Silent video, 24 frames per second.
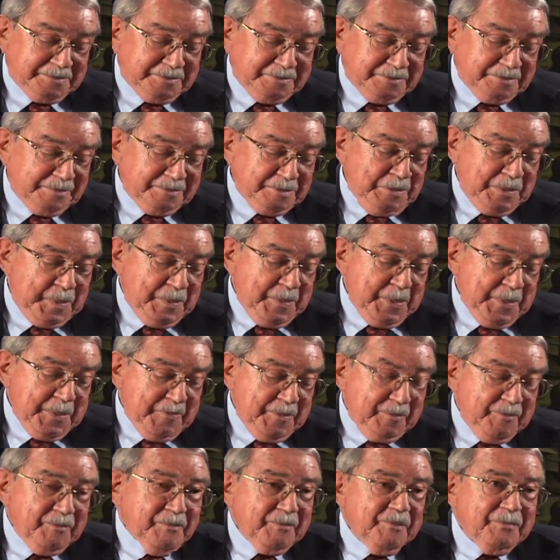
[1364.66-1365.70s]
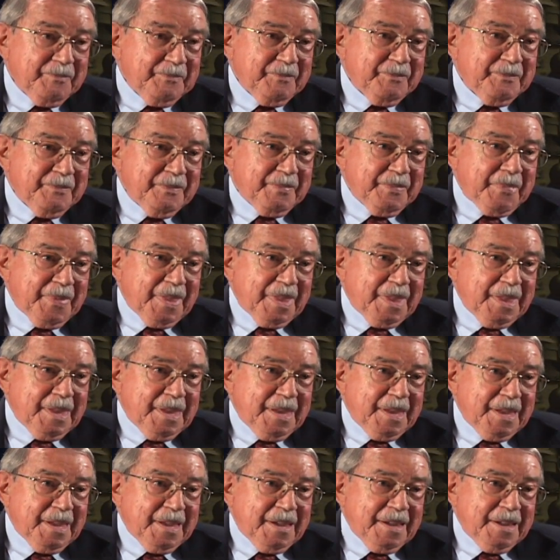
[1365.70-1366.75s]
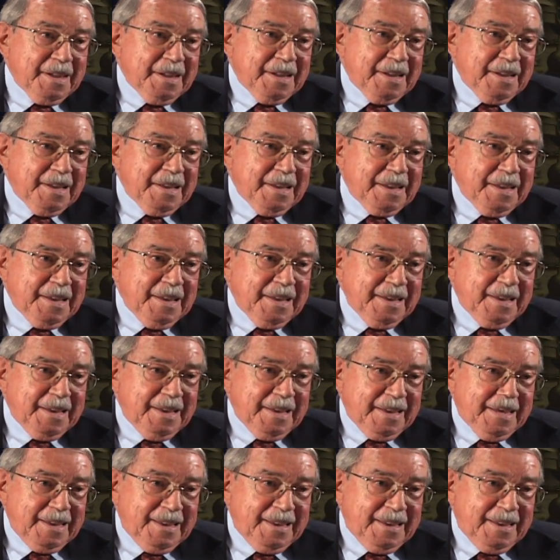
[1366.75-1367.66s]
Did you ever take the gas mask off? Or?